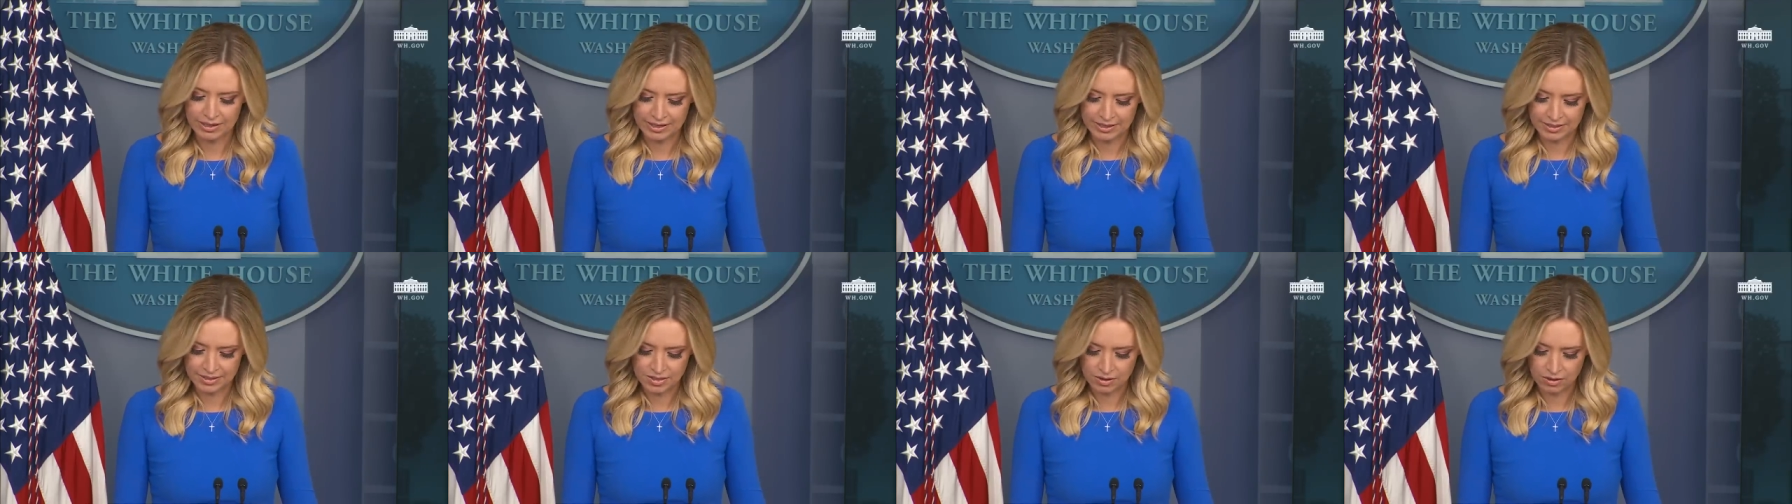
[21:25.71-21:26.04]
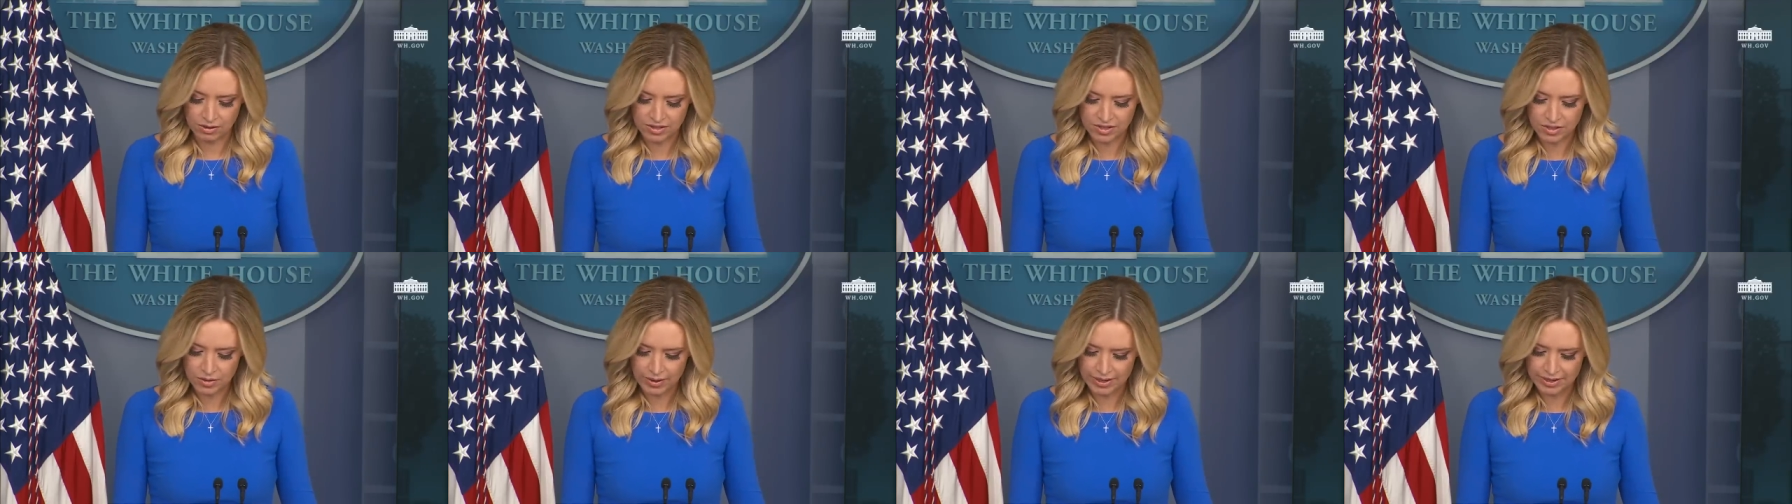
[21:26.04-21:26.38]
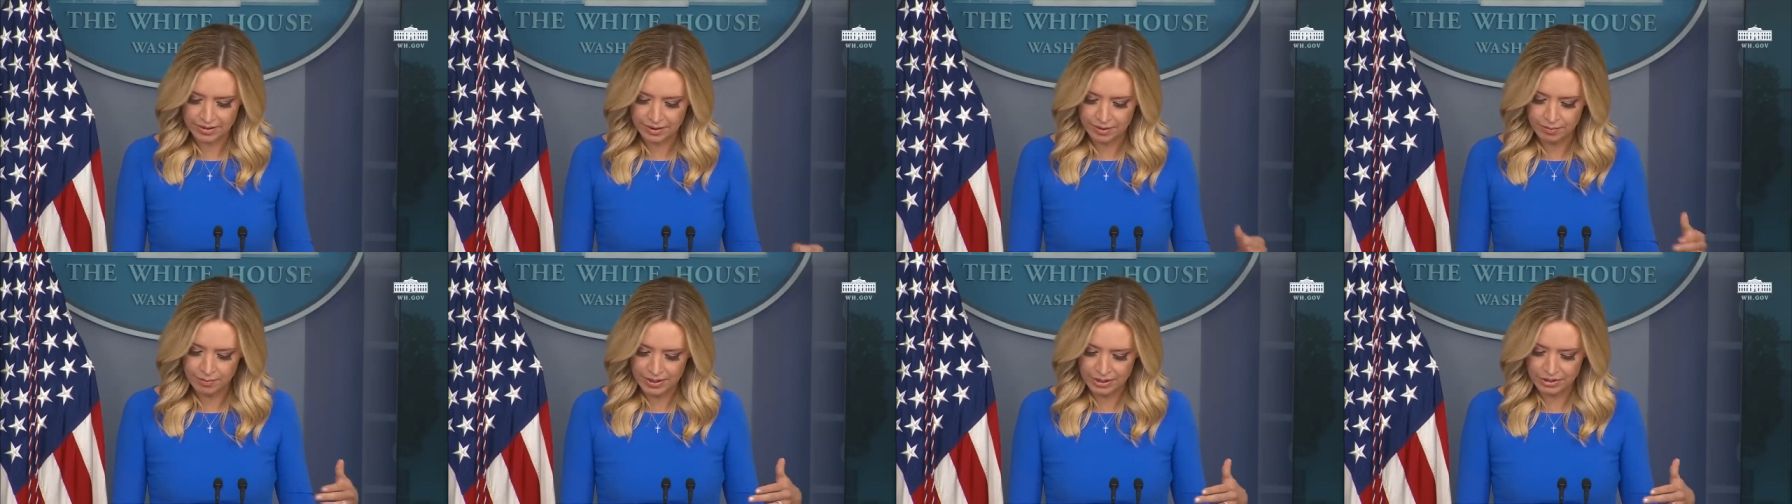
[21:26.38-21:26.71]
It's also,
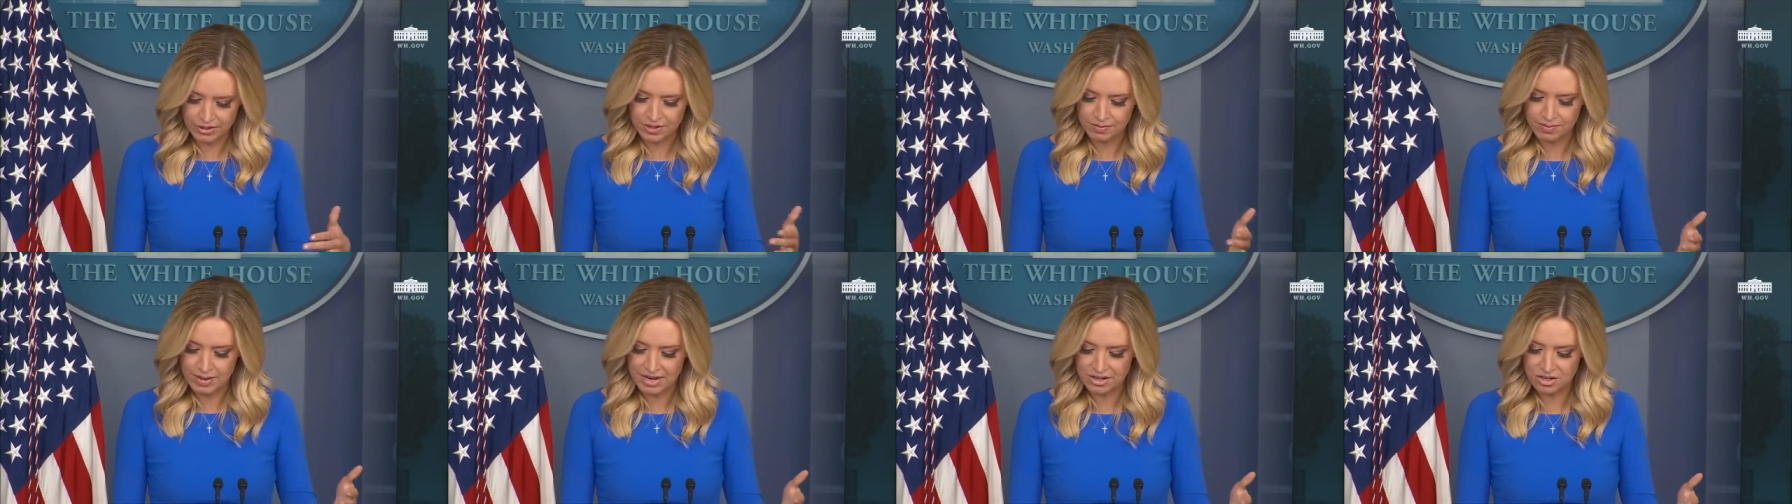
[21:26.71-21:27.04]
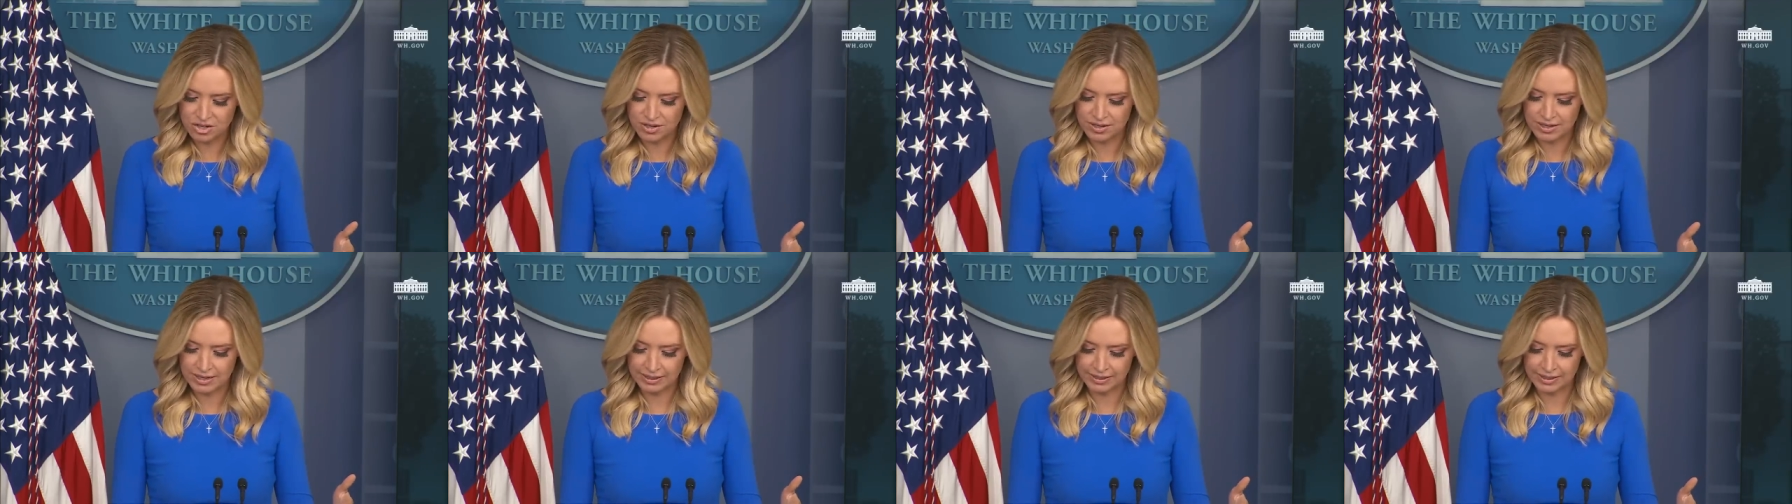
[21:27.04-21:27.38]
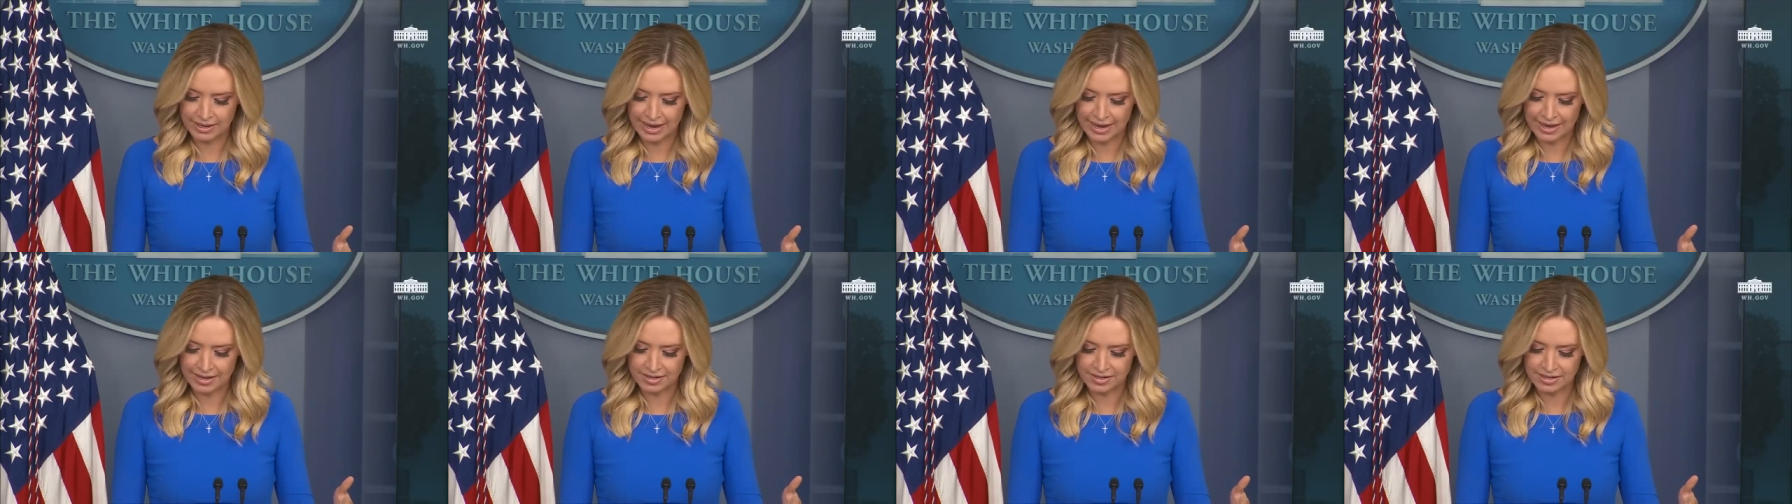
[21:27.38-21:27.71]
it bears mentioning
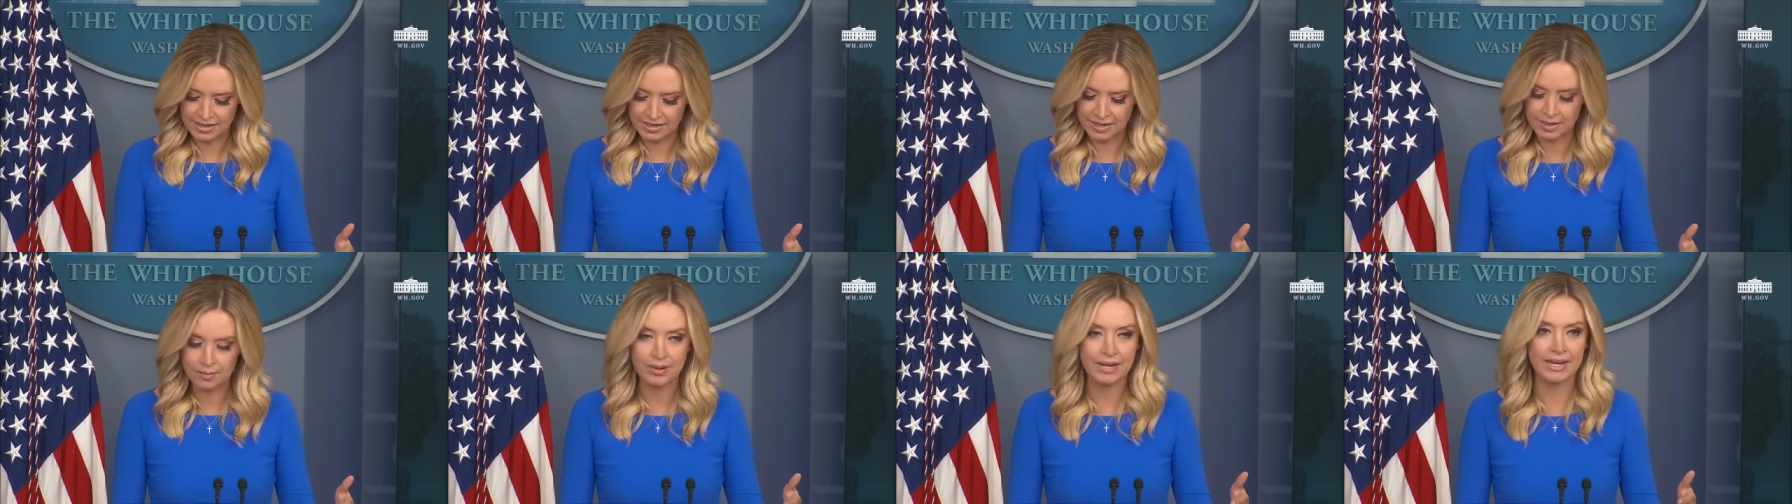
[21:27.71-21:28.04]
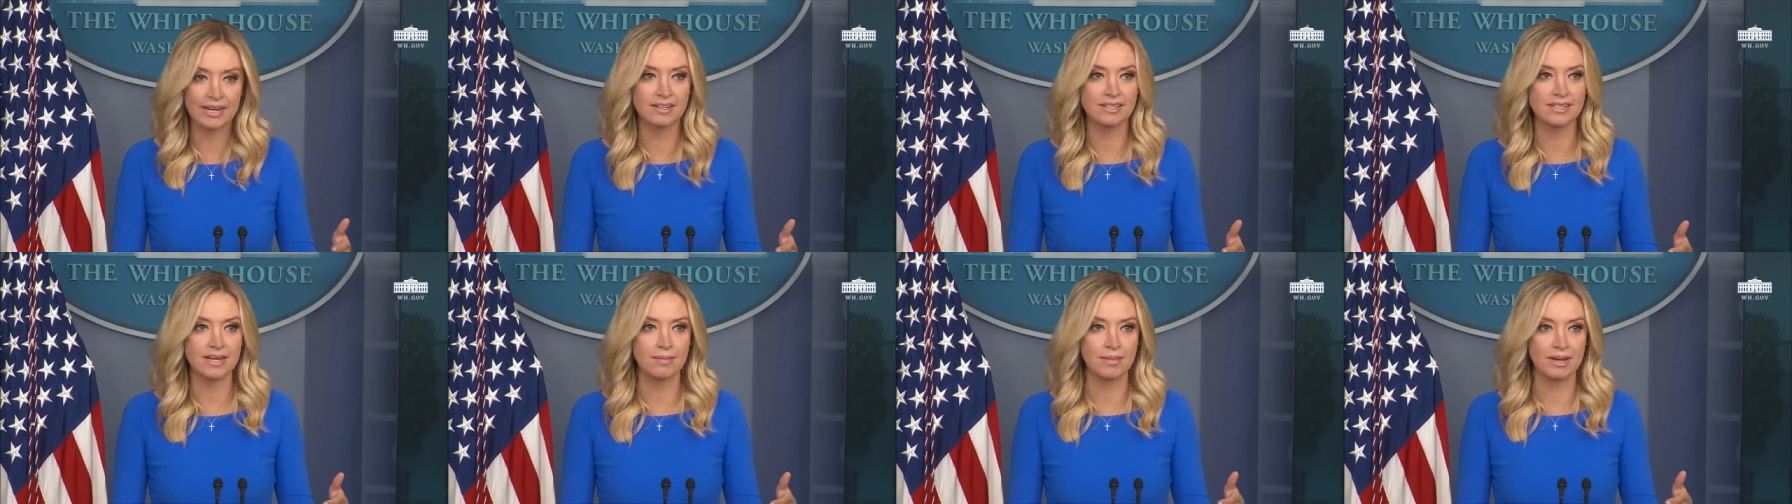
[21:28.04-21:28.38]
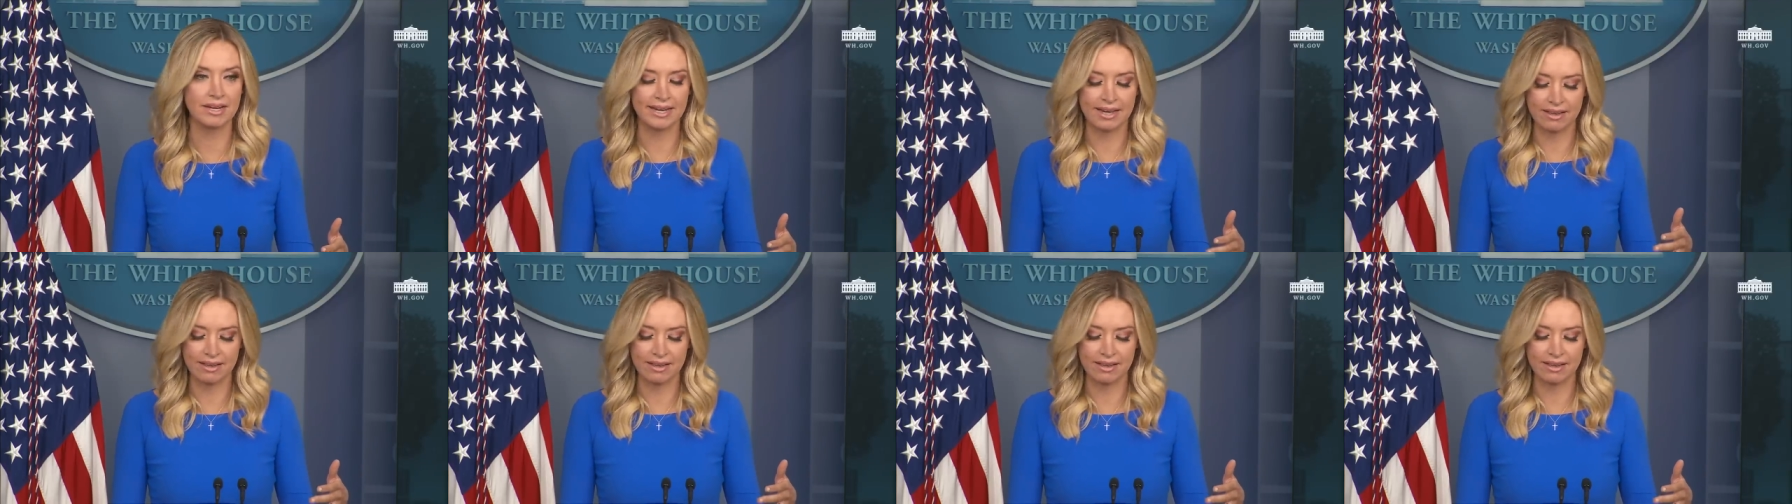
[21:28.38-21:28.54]
that in the pandemic,